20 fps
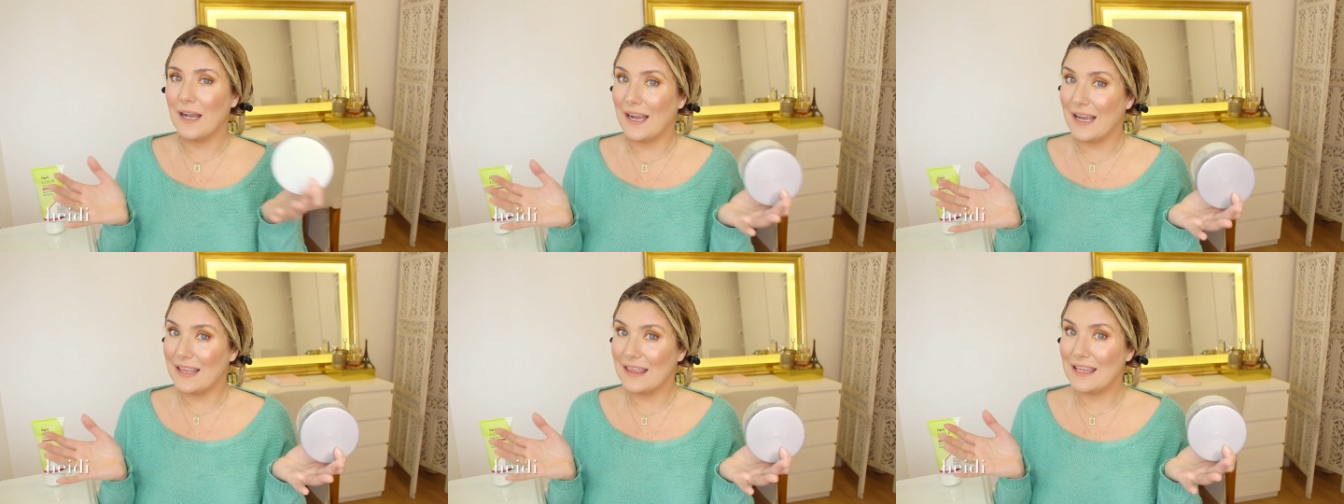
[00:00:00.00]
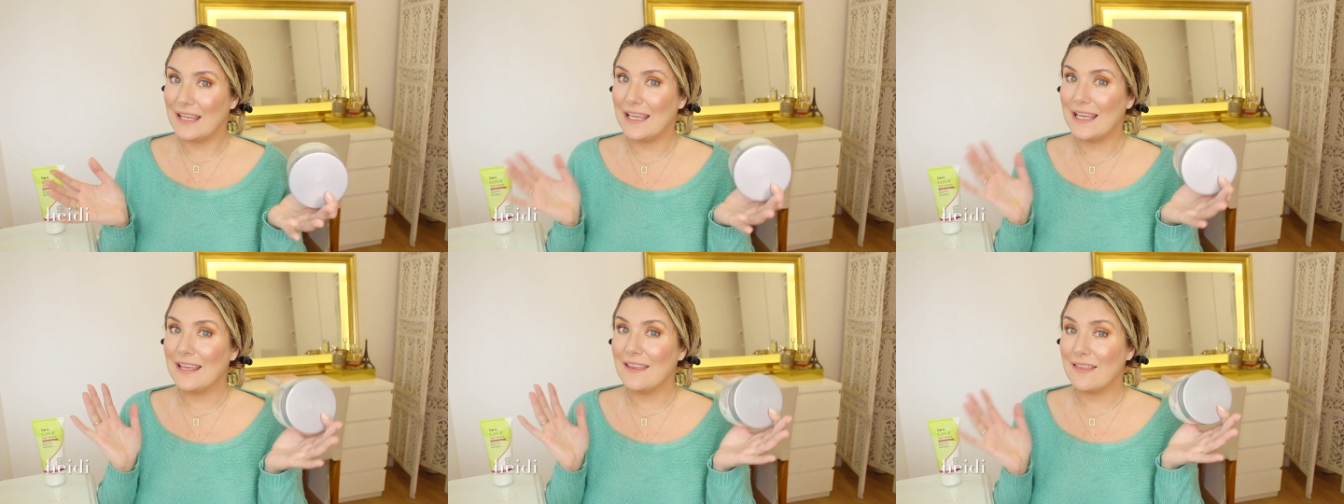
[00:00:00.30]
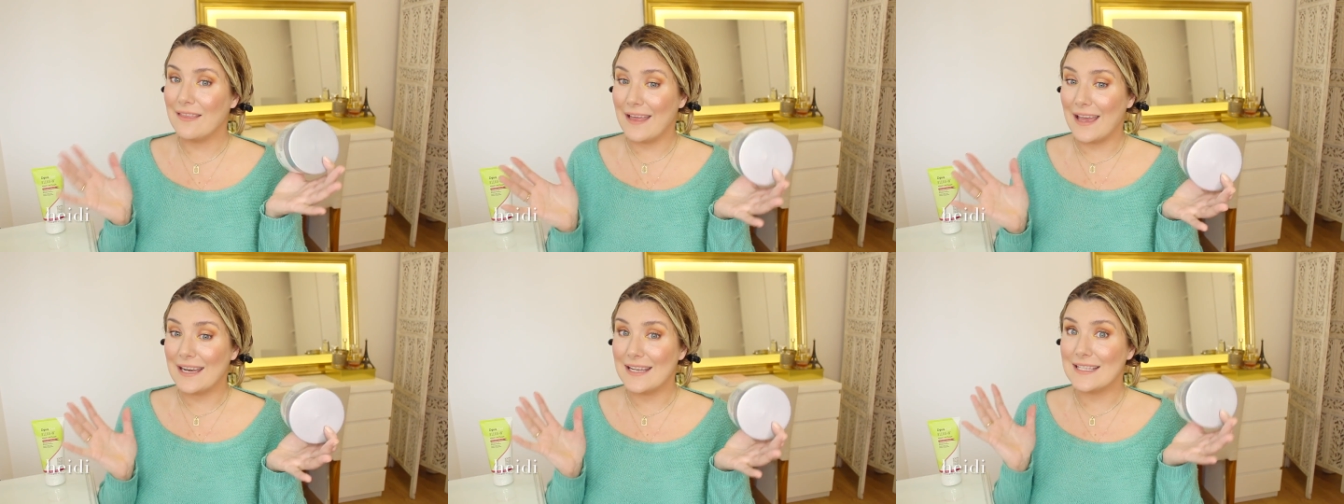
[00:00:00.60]
I
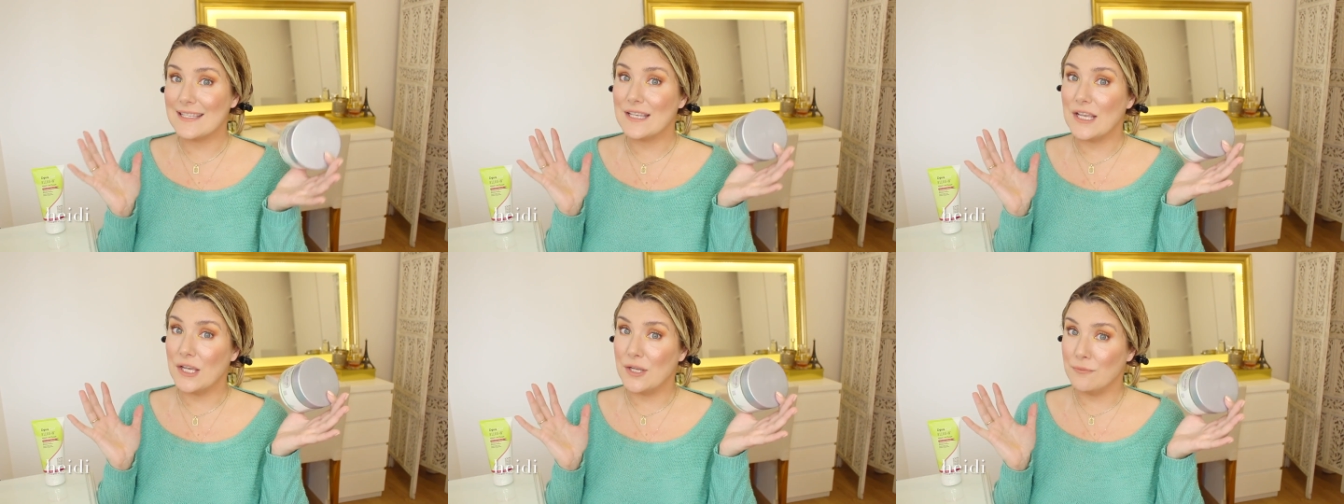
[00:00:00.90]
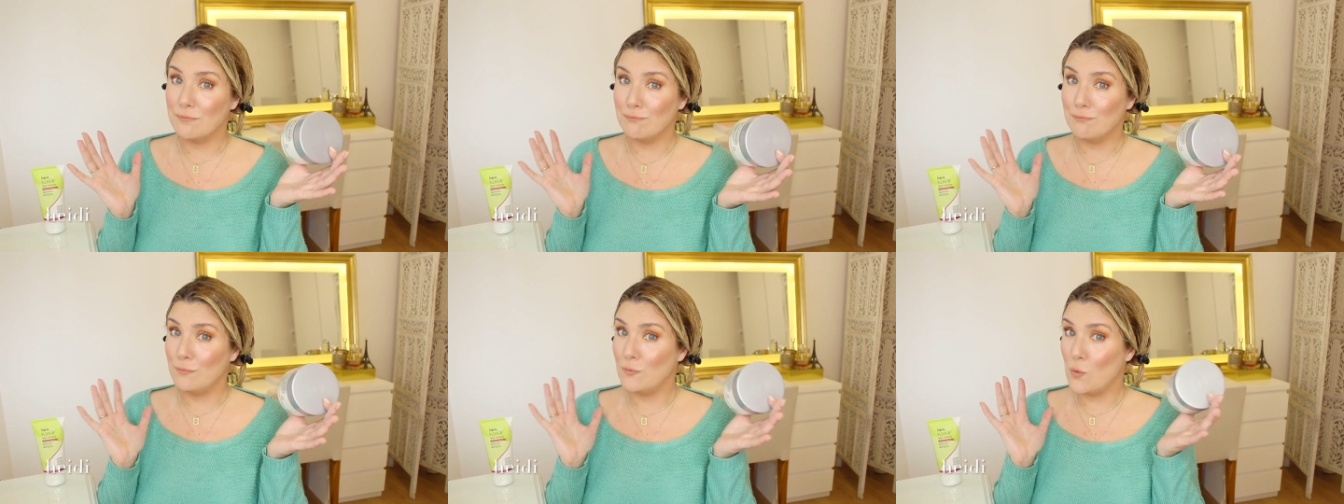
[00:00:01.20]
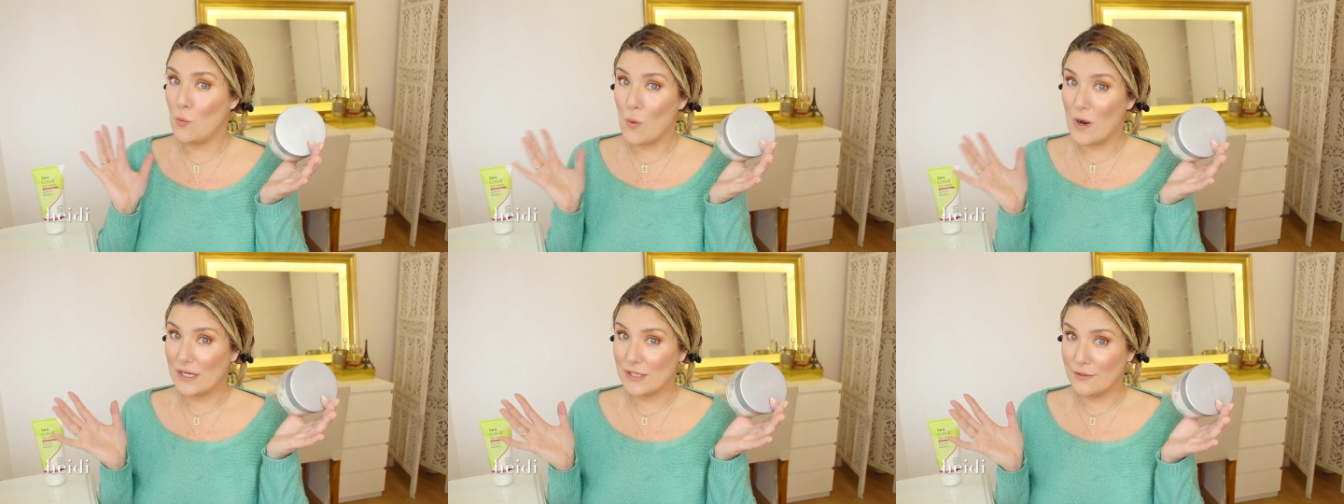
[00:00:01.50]
think that is a
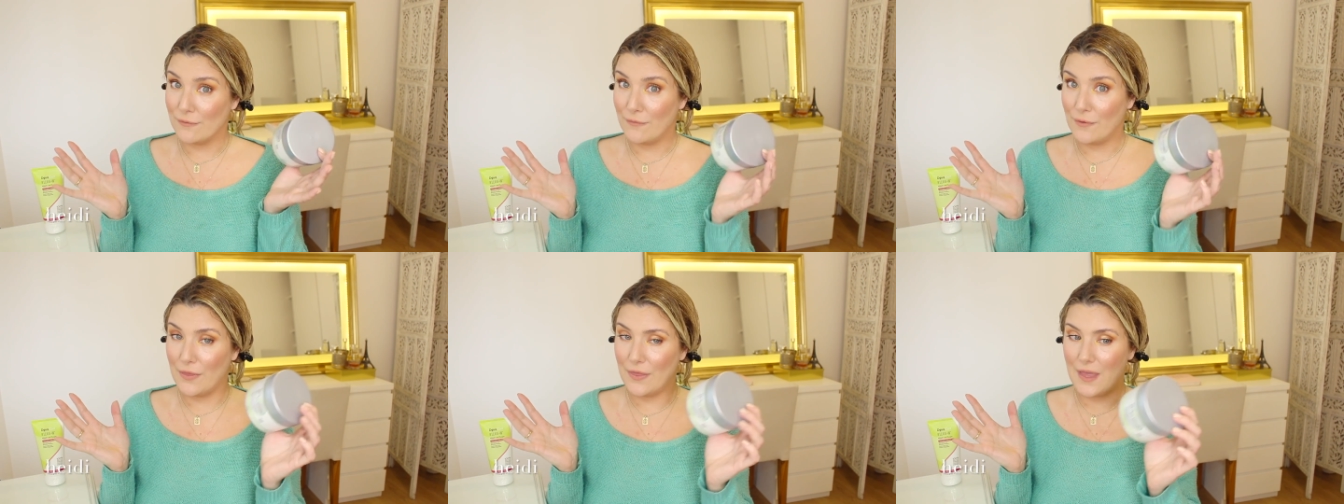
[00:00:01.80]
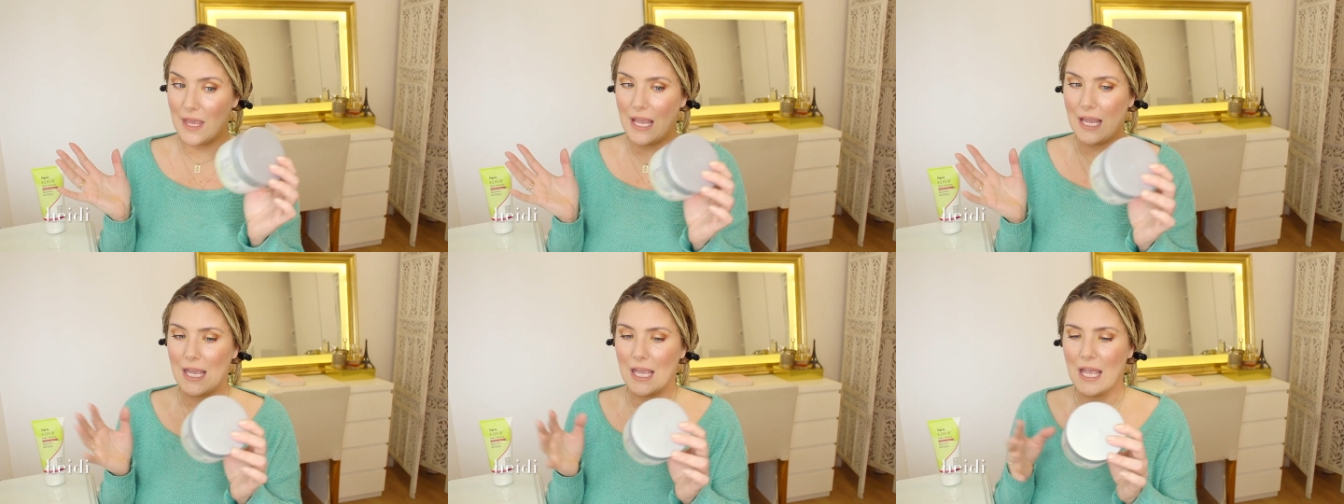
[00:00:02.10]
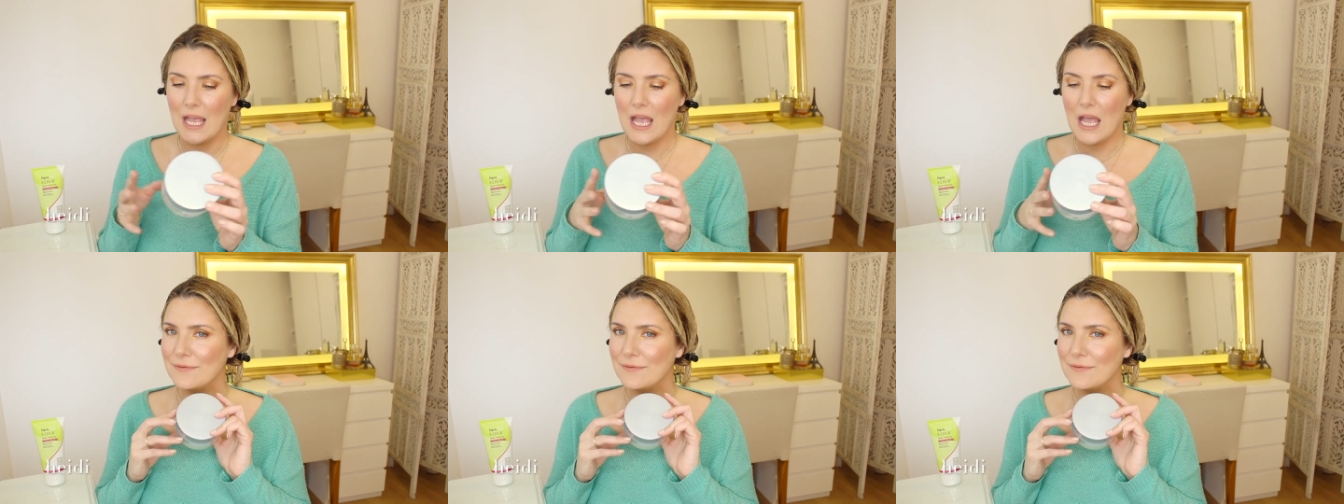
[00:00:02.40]
wonderful thing.